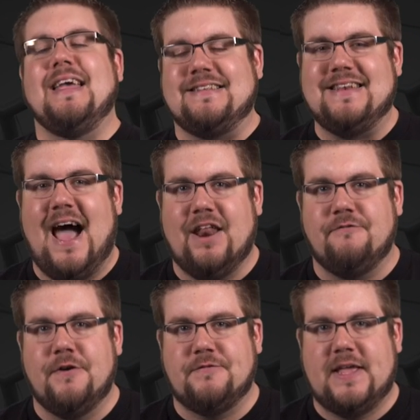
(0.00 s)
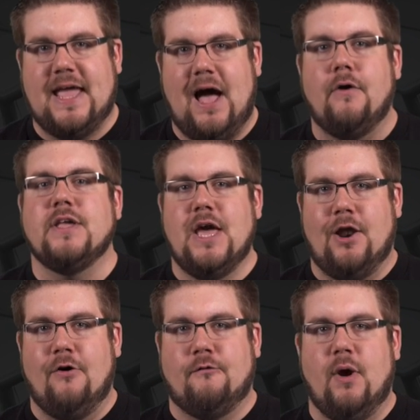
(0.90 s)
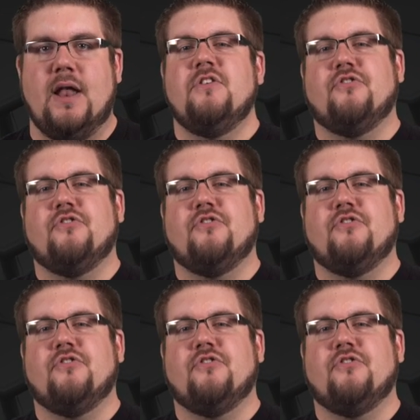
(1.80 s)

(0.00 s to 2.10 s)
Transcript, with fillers: It's not a 50 cal. Get over it.